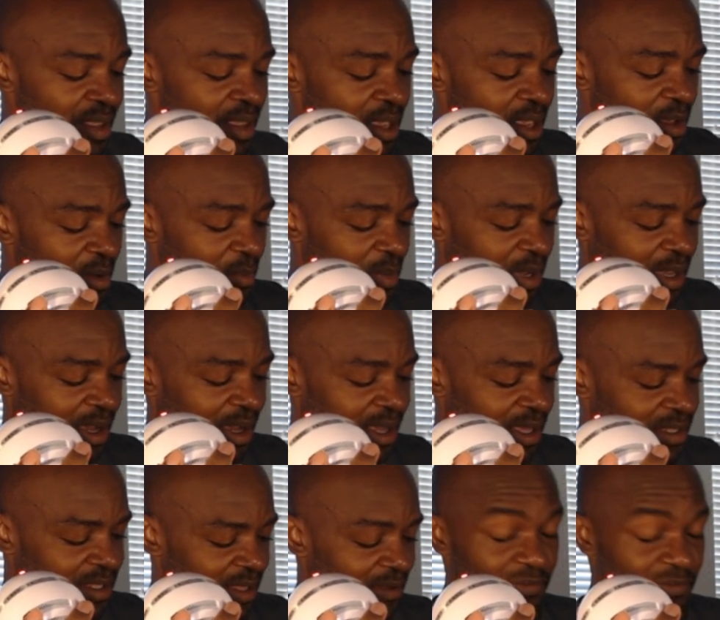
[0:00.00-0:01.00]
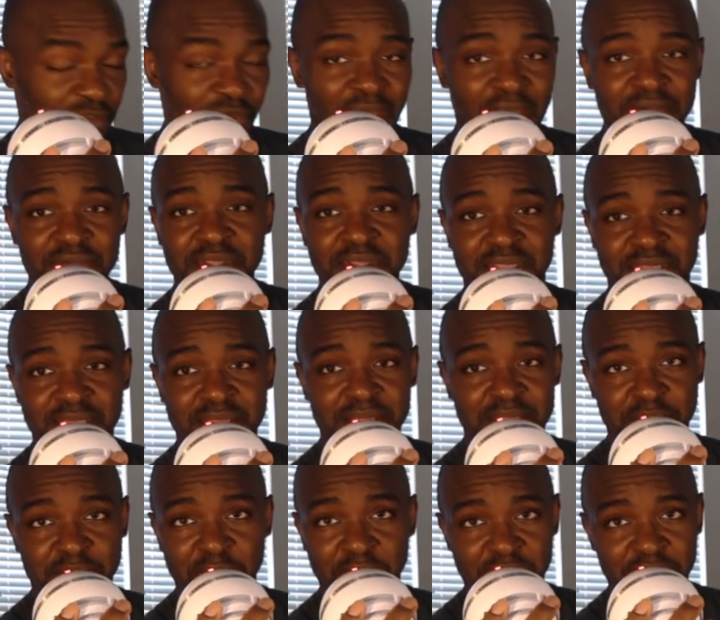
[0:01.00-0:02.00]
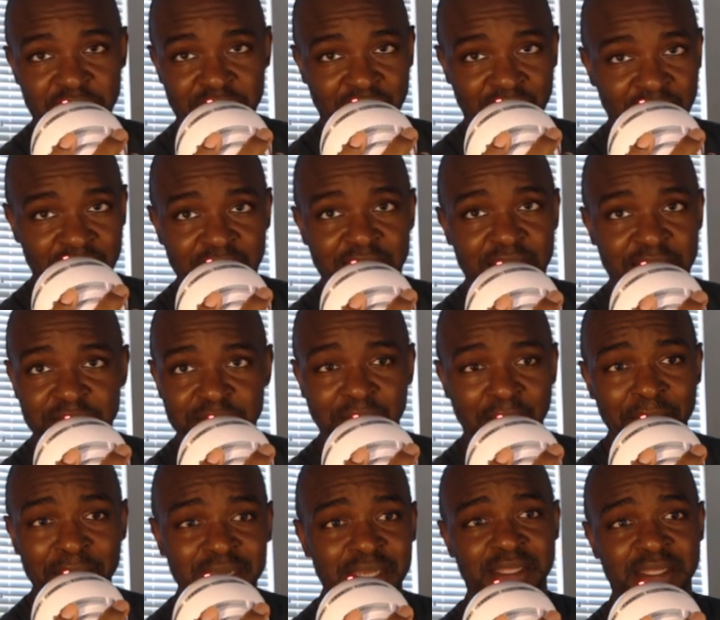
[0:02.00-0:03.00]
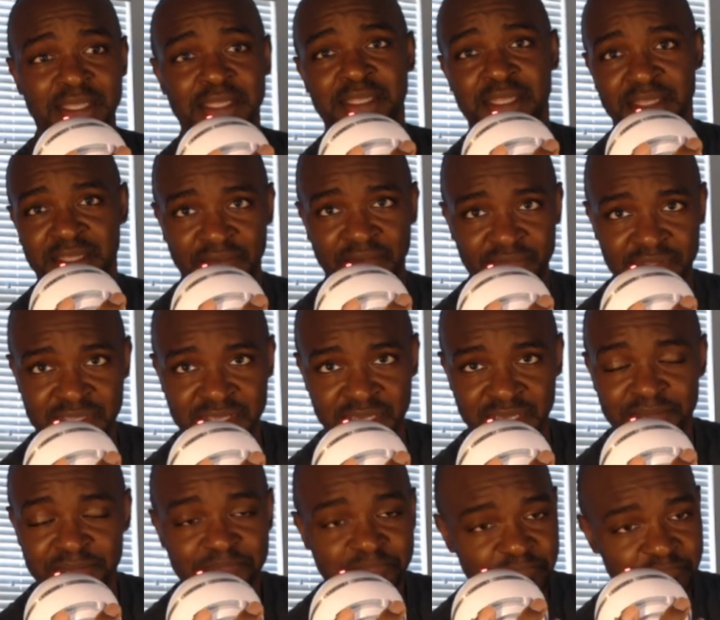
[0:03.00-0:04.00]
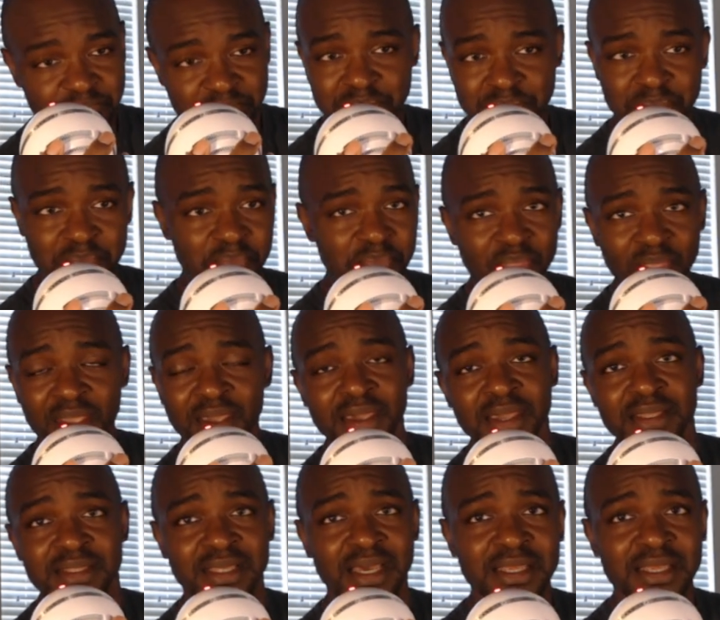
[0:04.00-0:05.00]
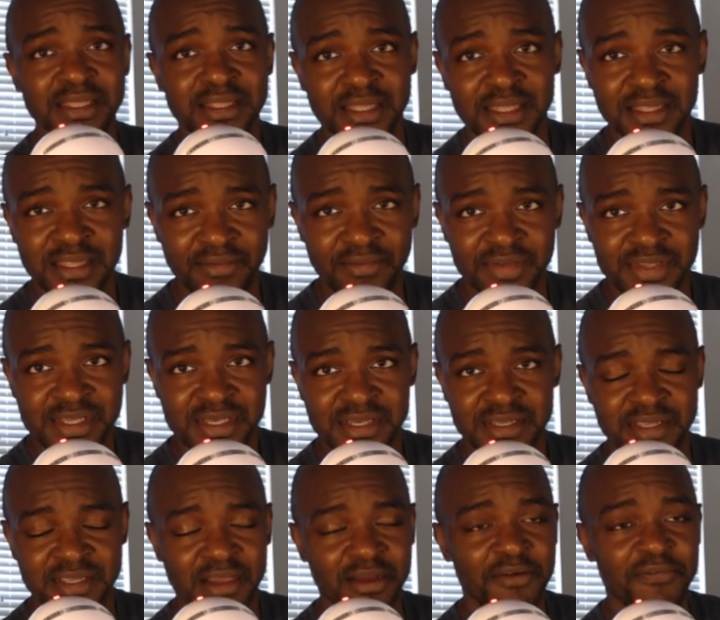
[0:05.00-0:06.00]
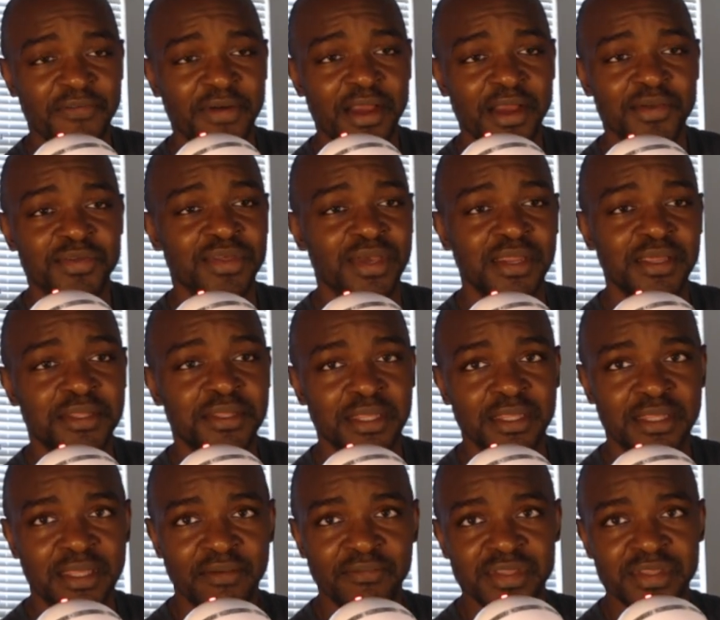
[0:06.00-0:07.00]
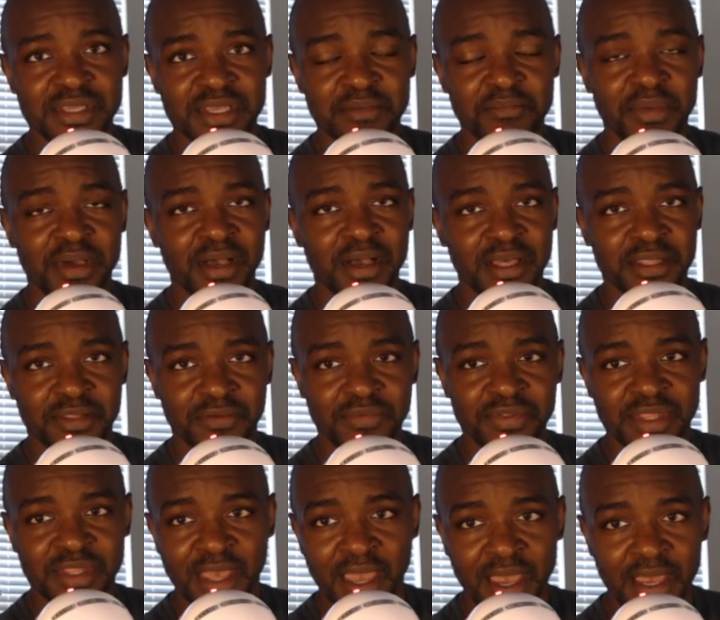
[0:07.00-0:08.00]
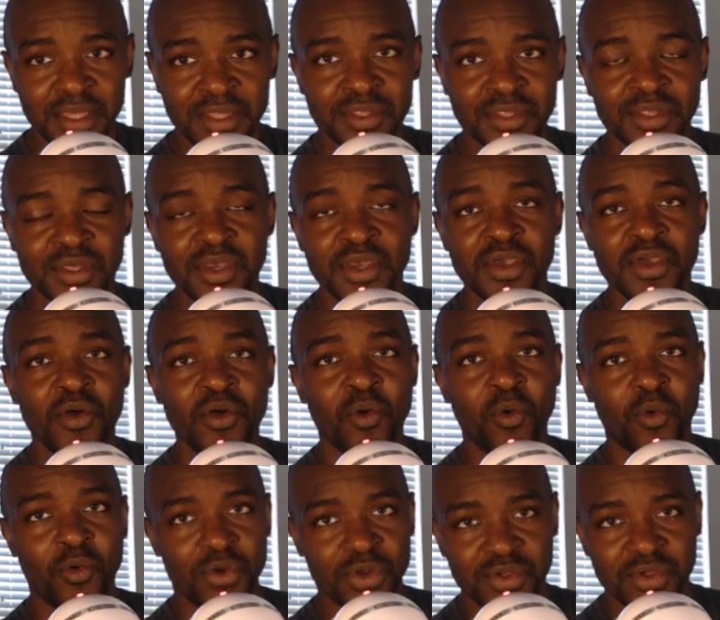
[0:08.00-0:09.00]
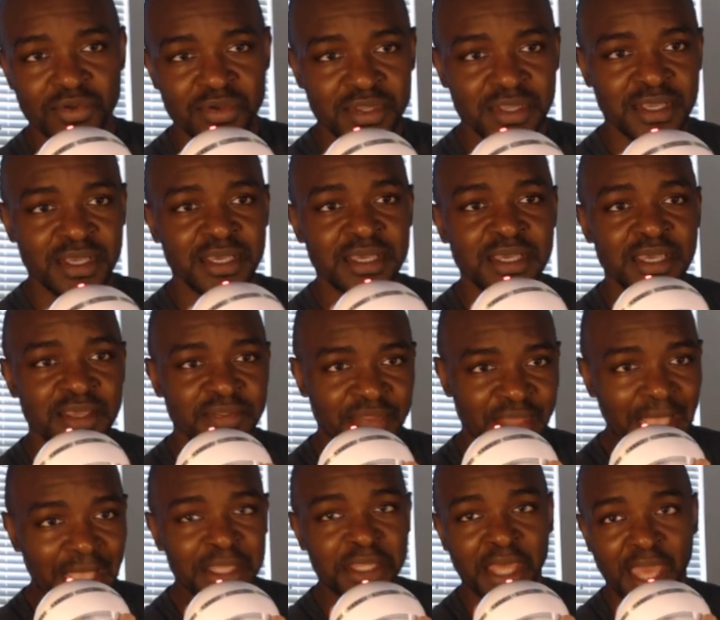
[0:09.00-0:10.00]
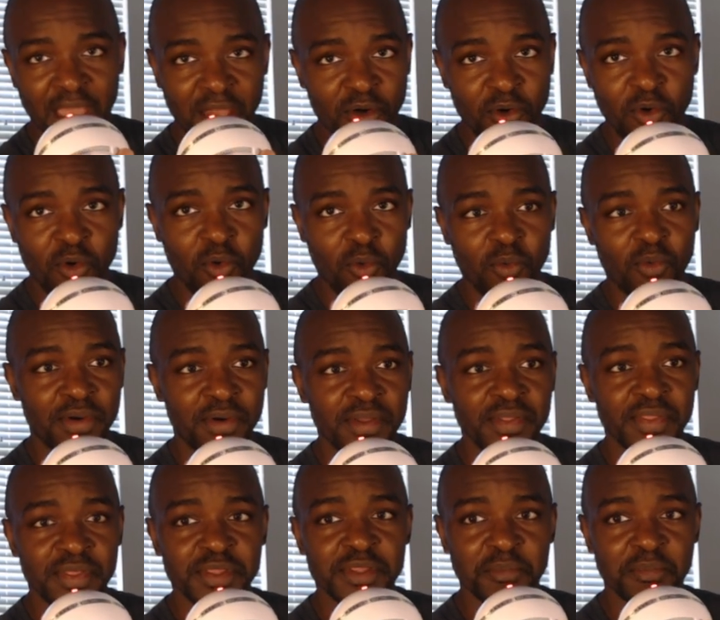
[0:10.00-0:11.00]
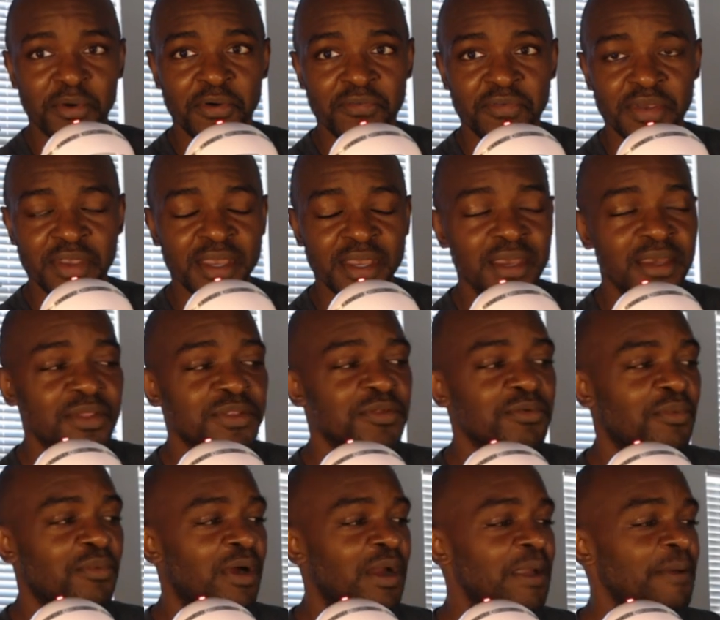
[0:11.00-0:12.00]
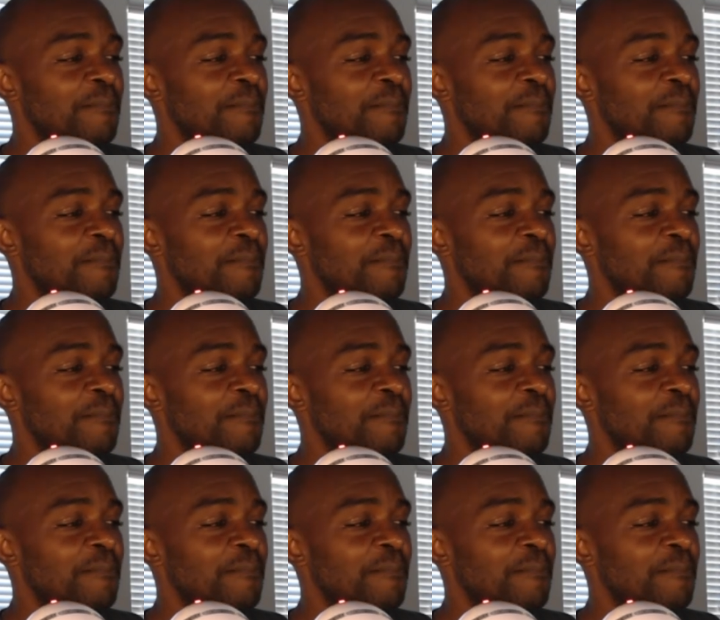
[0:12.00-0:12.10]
Because if you haven't seen these movies, it's NC-17. It's not NC-17. Terrifier is not NC-17 because of sex or nudity. That's how gory this movie is, right?